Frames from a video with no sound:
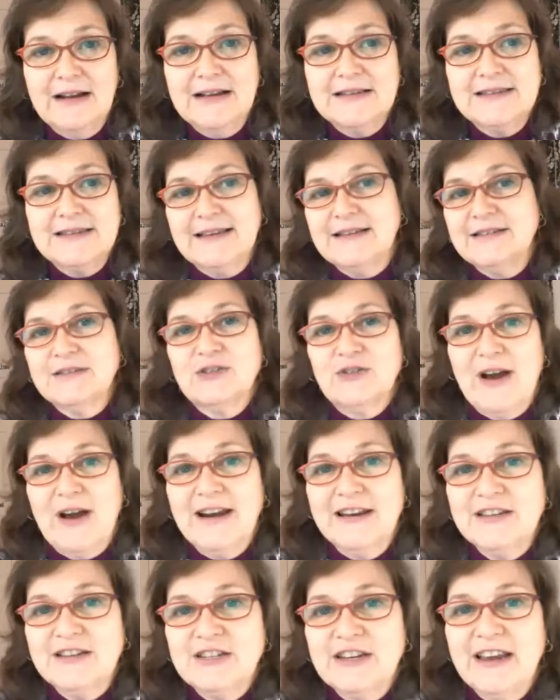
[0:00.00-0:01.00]
sales
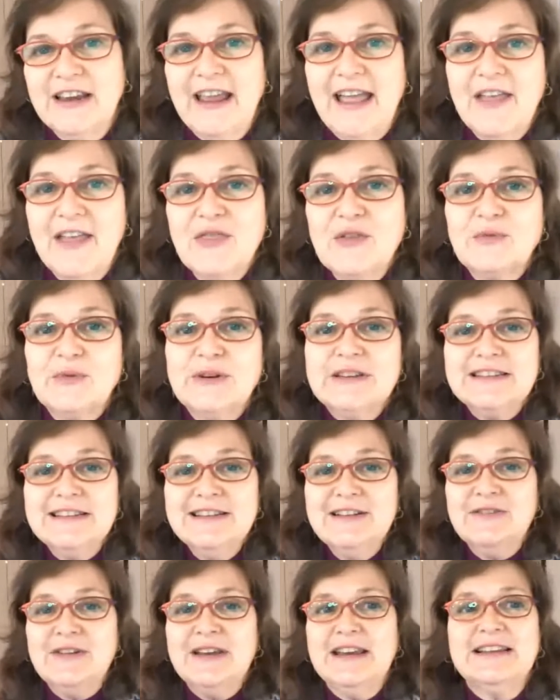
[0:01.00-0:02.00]
strategy. And the
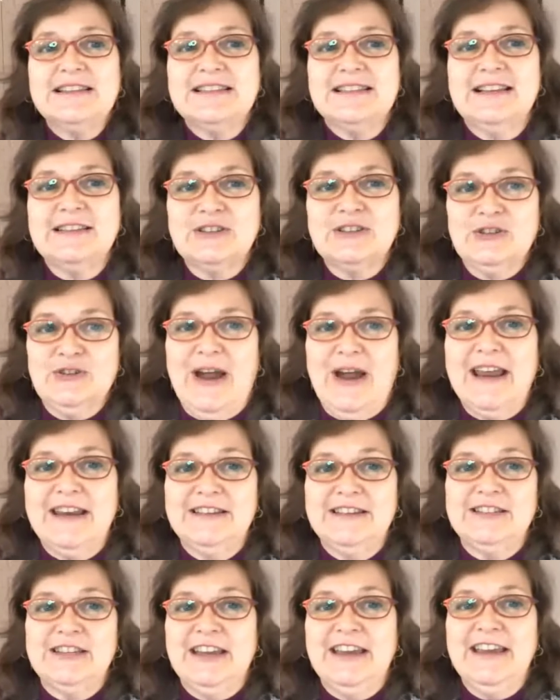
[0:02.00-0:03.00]
reason you need a sales
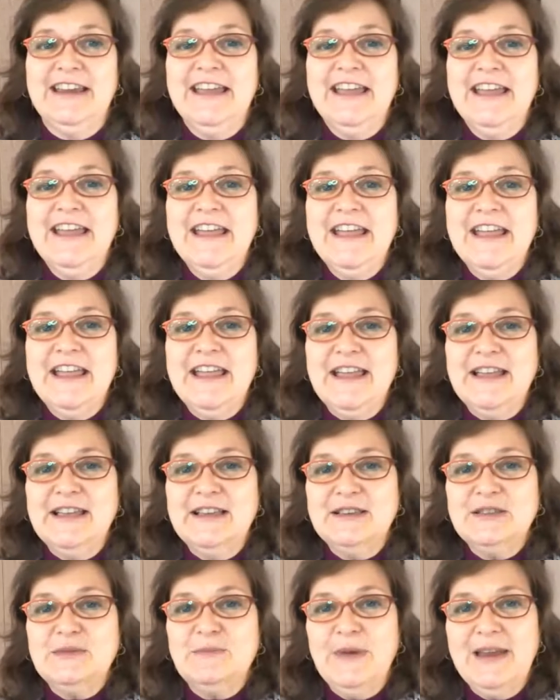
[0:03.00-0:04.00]
strategy
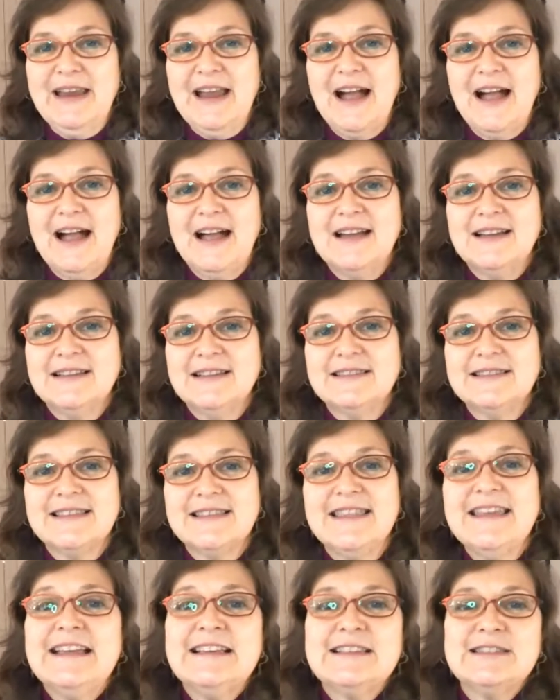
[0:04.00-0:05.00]
is because
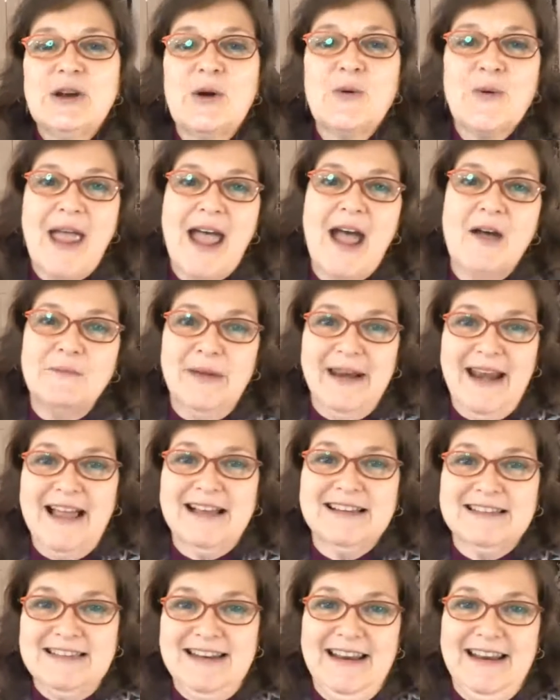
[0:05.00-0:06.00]
things don't happen
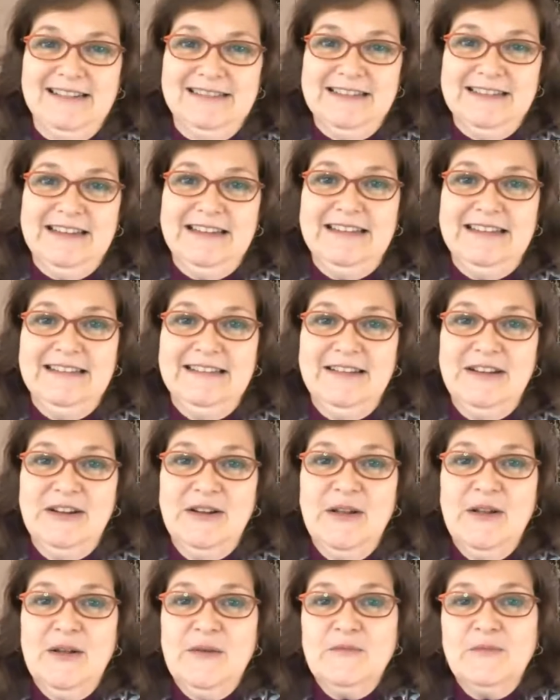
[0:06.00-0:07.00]
accidentally.
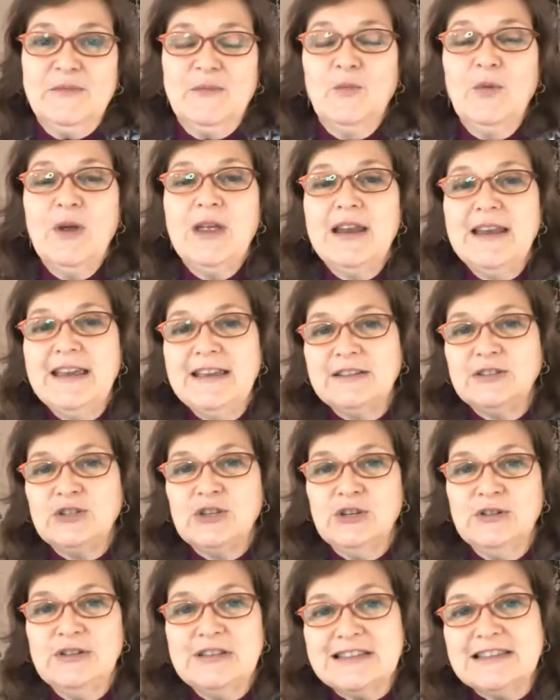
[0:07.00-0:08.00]
We need
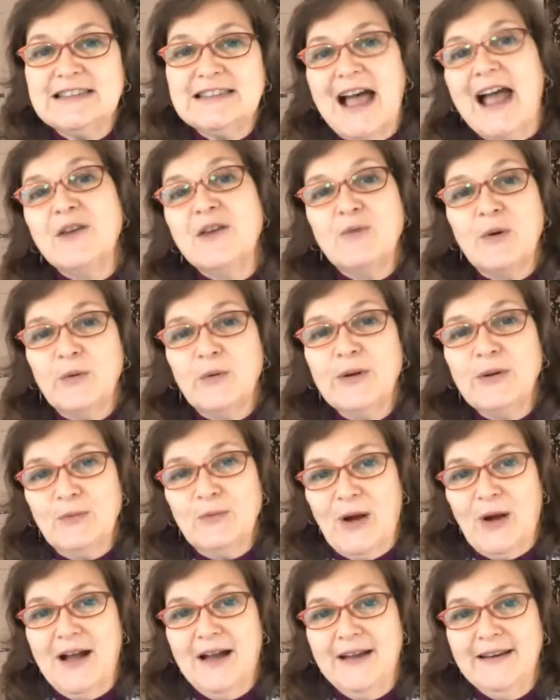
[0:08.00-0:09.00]
to decide what we
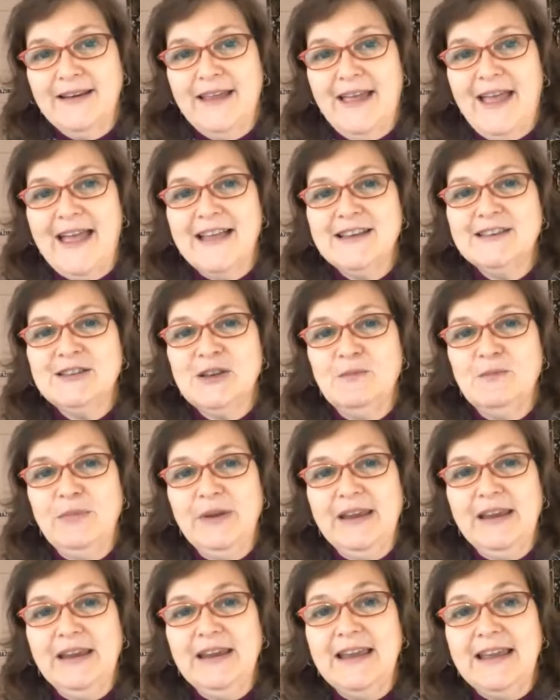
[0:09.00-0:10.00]
want. and to
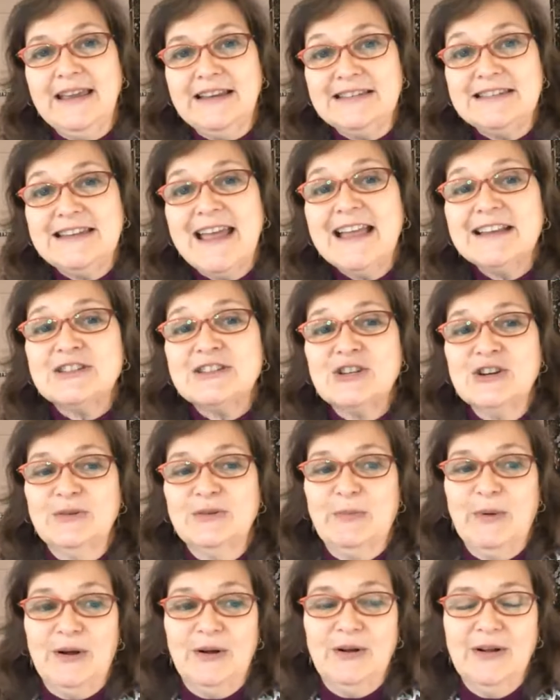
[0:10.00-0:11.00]
be
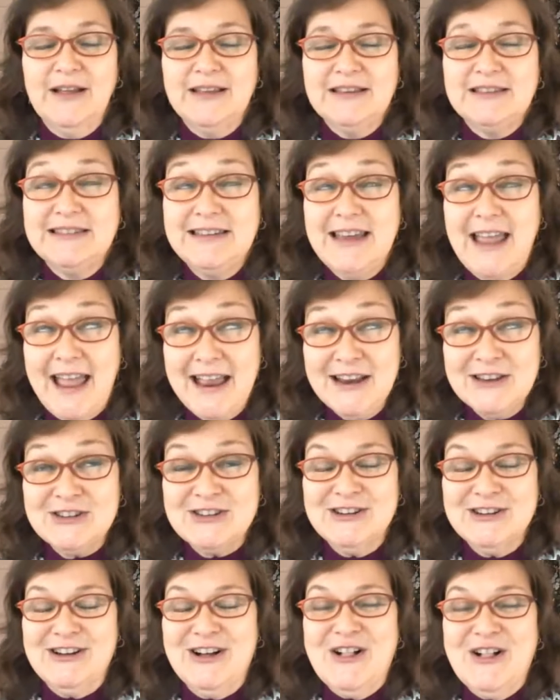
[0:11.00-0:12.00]
intentional
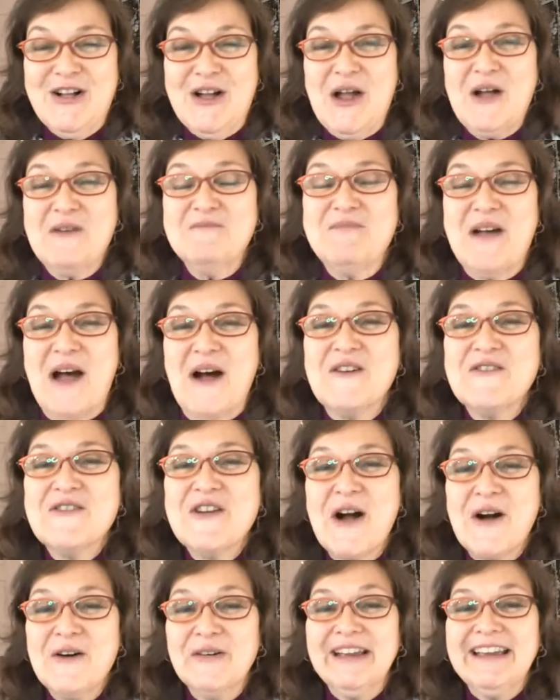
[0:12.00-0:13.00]
about
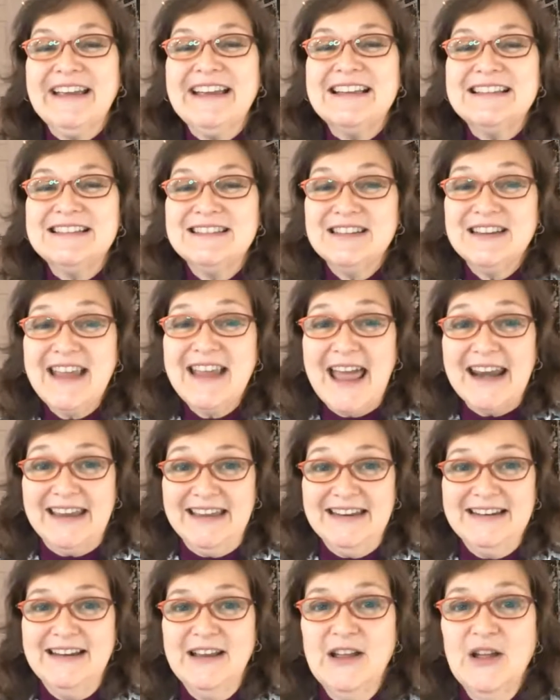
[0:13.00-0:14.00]
going to get
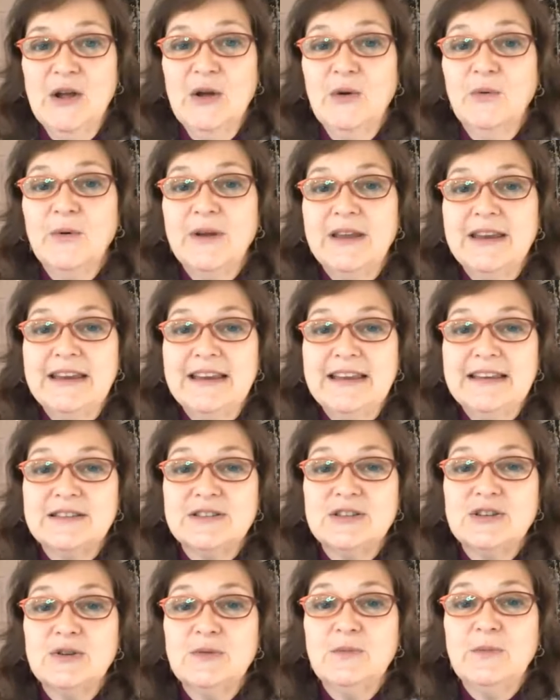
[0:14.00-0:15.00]
it. We need
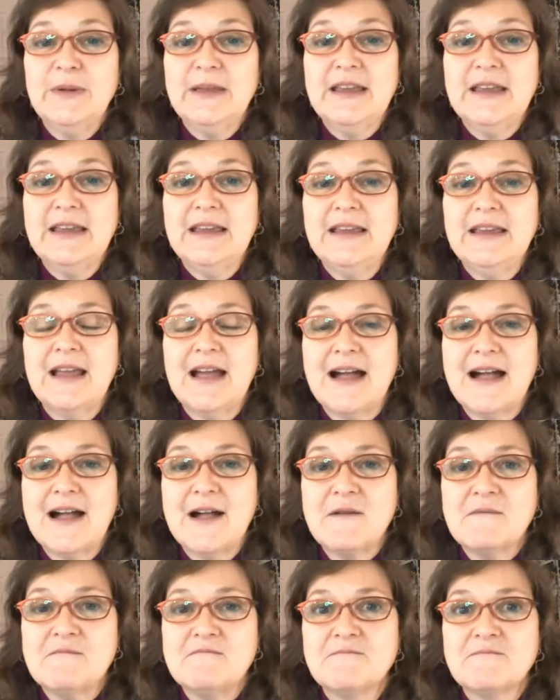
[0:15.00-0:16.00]
to be
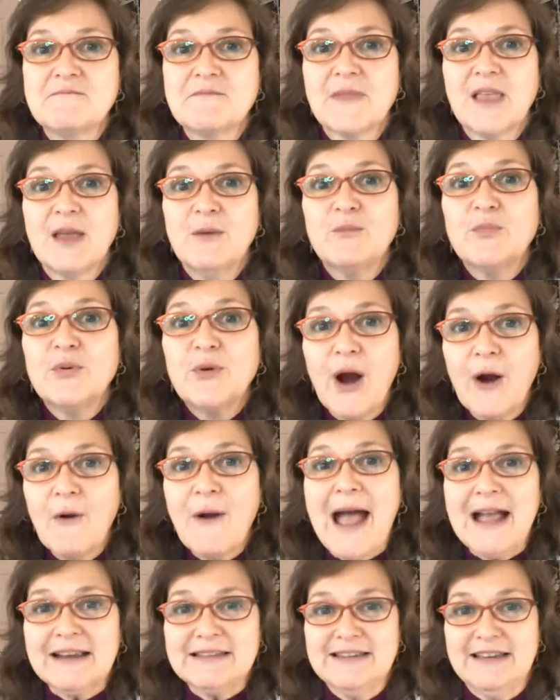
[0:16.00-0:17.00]

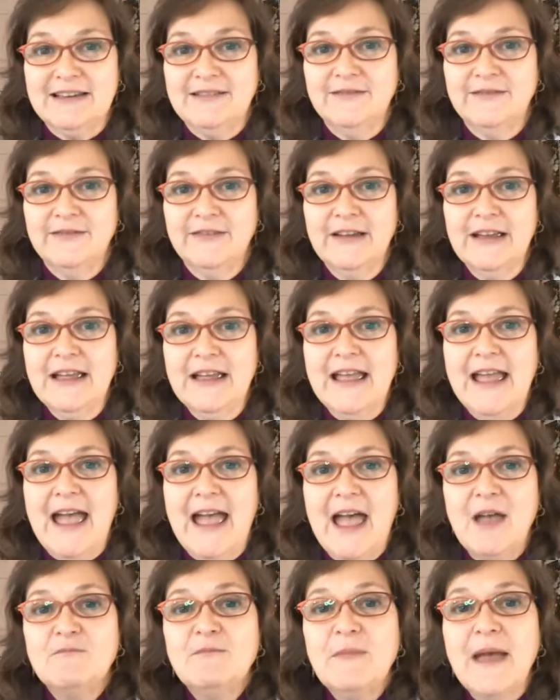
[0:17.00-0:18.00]
proactive.
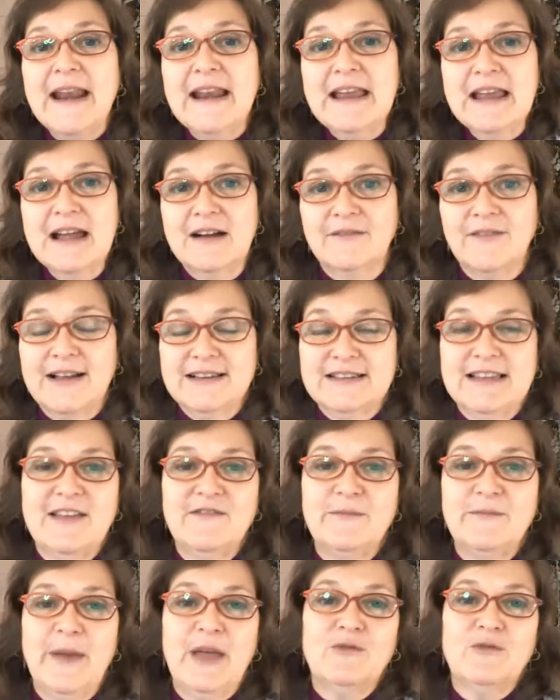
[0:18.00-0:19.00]
And many of us
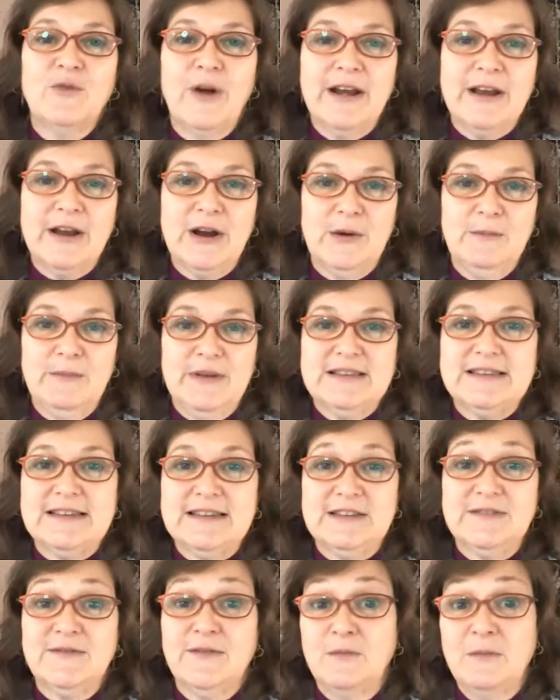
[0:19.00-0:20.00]
have been running our
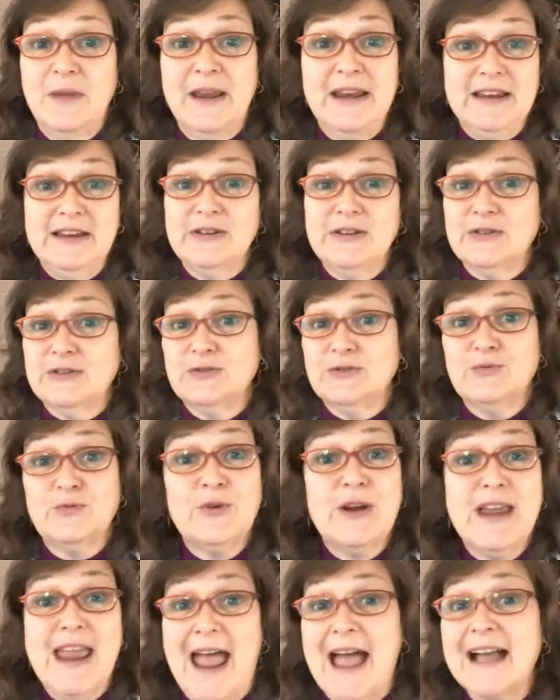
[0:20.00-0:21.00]
business for many years
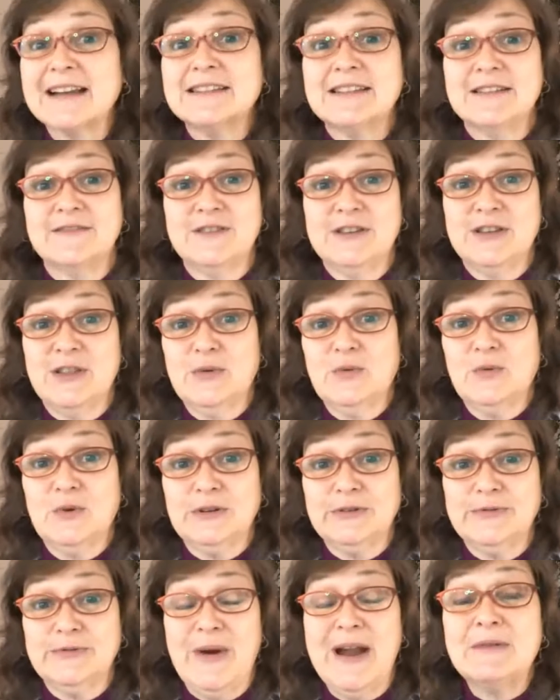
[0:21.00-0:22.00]
reactive to the
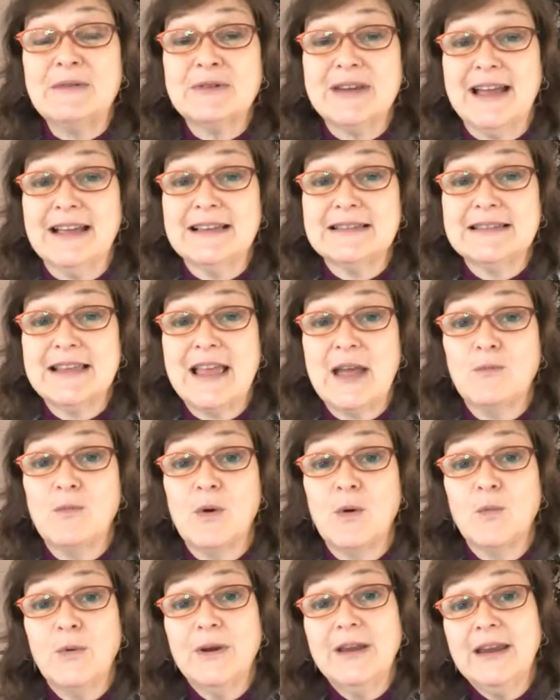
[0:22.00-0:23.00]
world around us. And
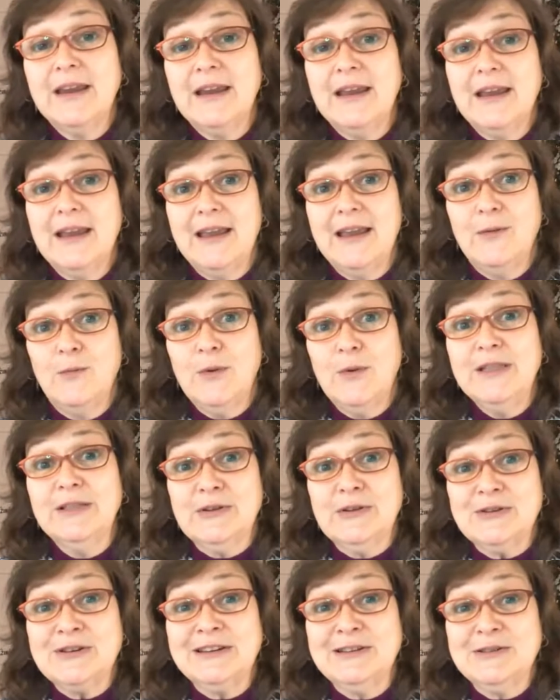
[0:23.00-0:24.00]
what we
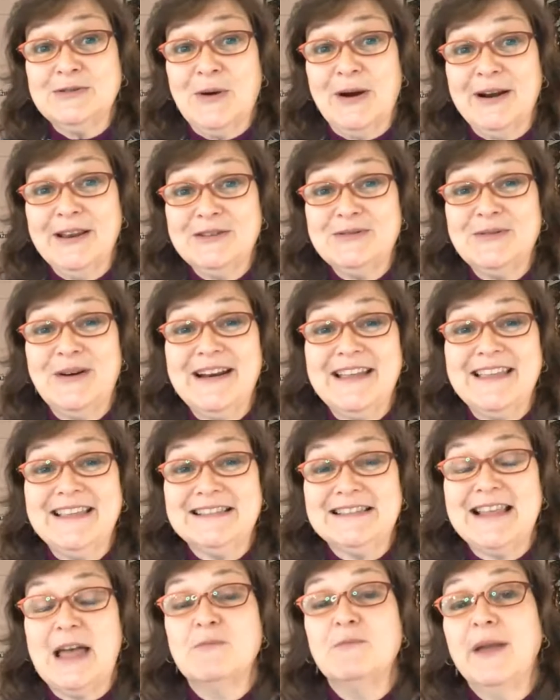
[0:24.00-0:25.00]
learned in 2020
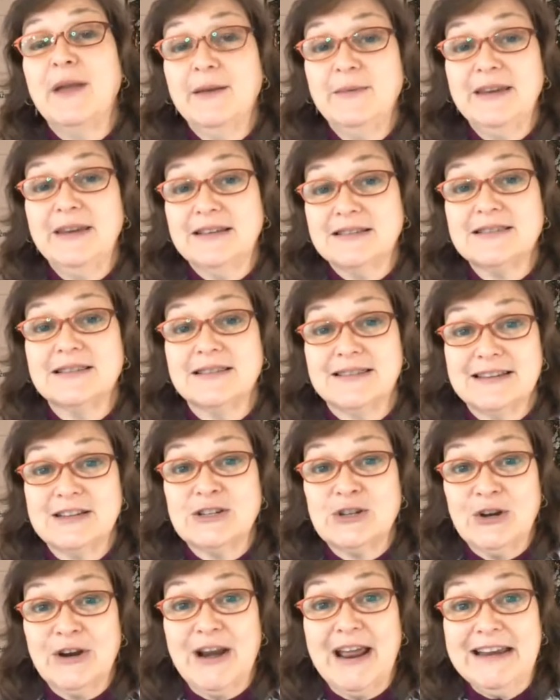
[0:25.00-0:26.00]
is that maybe isn't
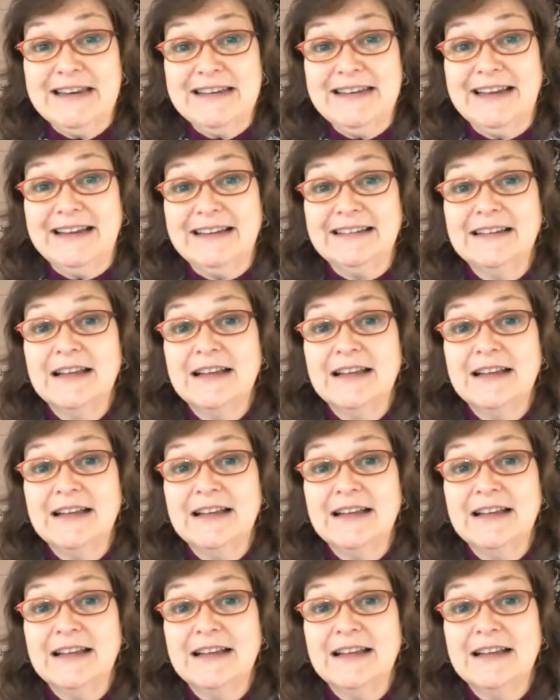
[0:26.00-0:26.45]
such a good idea.